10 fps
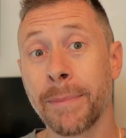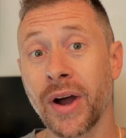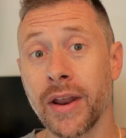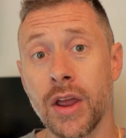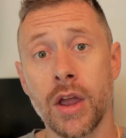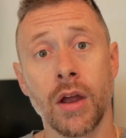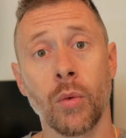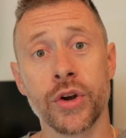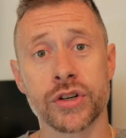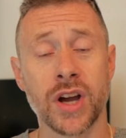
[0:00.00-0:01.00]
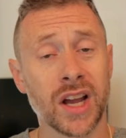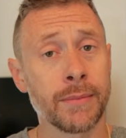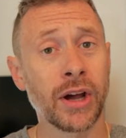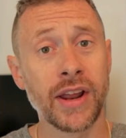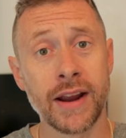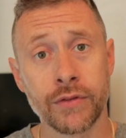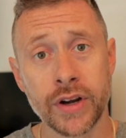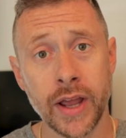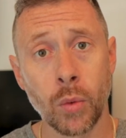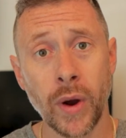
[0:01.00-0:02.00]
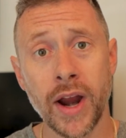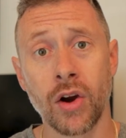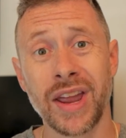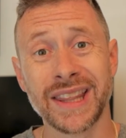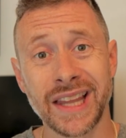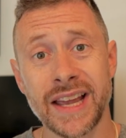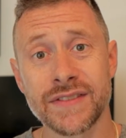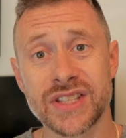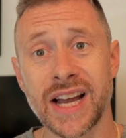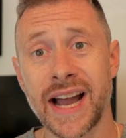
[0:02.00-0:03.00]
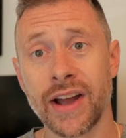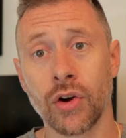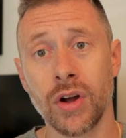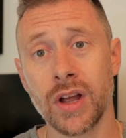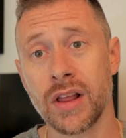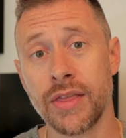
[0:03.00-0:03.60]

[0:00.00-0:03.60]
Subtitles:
But when you're talking about everyday wear and lifestyle,